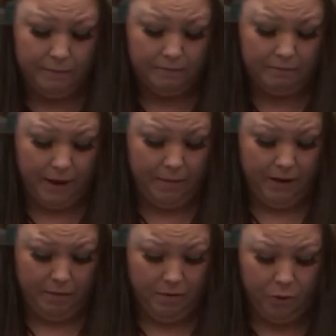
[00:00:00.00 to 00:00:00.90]
my
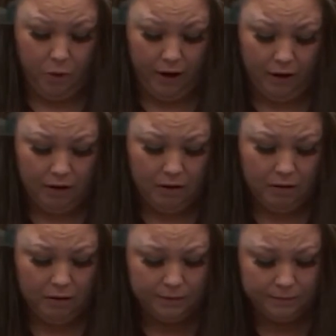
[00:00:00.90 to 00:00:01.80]
baby boy,
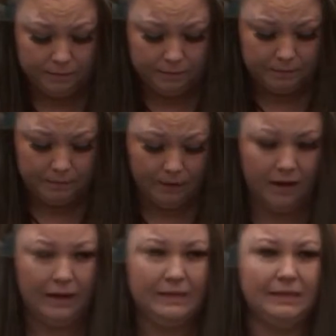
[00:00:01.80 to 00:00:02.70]

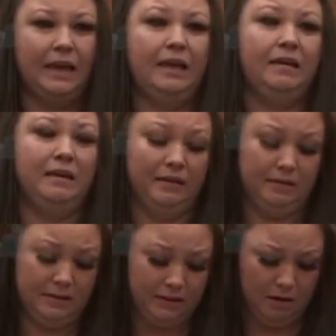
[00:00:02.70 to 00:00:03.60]
and I say
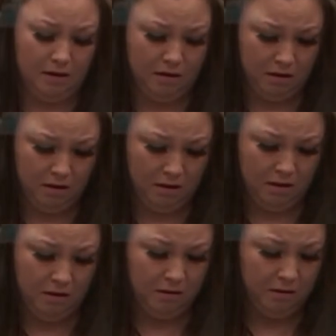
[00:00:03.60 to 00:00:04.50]
is
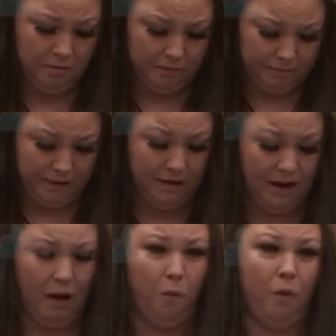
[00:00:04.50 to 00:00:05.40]
and
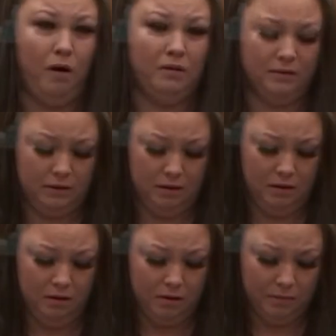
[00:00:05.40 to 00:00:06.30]
not was
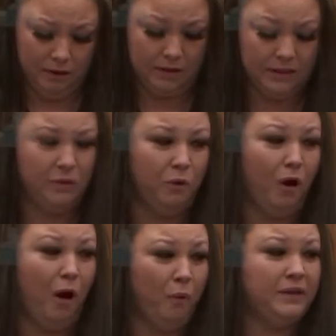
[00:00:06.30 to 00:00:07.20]
because he will
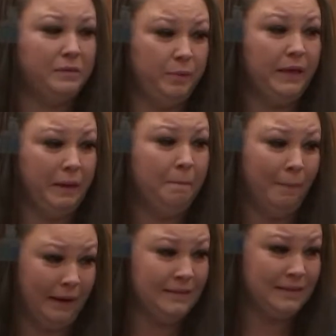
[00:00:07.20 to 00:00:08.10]
always be
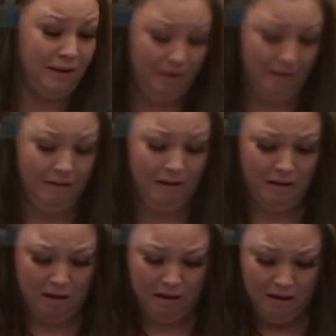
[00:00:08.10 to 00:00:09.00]
my son,
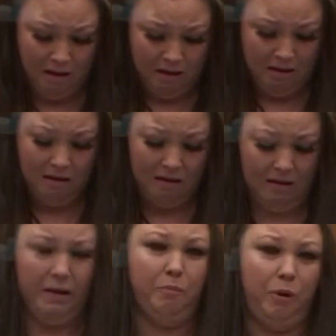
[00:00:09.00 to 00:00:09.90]
and
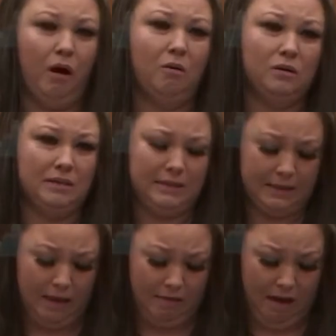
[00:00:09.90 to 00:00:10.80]
I'm proud to
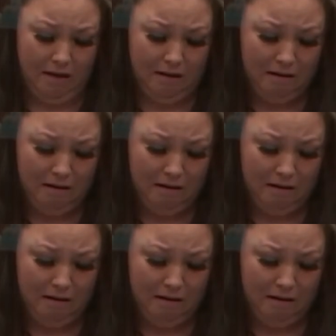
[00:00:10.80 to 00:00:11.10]
say that.